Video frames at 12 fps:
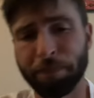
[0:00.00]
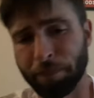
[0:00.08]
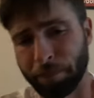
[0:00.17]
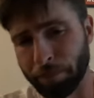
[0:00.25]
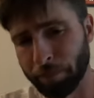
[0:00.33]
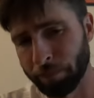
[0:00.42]

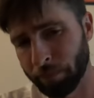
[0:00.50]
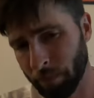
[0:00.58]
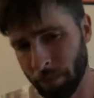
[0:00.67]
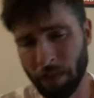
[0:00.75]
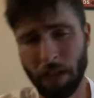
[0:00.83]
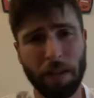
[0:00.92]

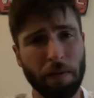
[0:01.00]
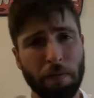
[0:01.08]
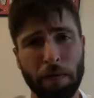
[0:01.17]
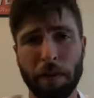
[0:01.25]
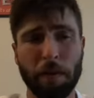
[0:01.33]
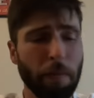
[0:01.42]
And that
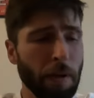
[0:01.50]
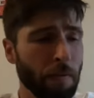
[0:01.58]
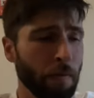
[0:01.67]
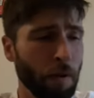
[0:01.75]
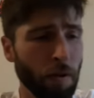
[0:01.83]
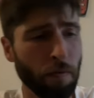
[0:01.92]
fit the bait
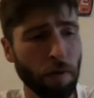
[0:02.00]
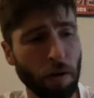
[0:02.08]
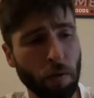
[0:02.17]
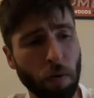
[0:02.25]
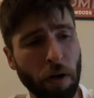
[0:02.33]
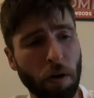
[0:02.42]
very,
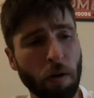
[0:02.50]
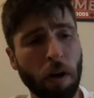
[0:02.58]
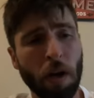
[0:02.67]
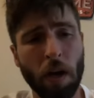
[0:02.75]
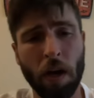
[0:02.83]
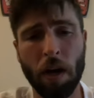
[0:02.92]
very well.
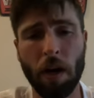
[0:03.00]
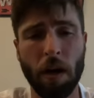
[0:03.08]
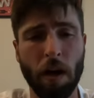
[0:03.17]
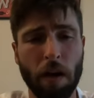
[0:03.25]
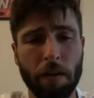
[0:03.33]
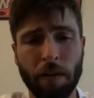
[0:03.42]

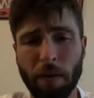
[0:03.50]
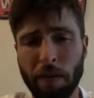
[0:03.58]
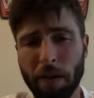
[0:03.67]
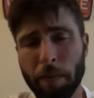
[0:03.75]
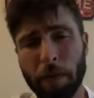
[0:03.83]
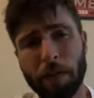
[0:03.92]
The other
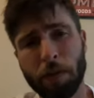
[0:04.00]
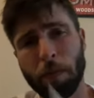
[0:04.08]
thing about these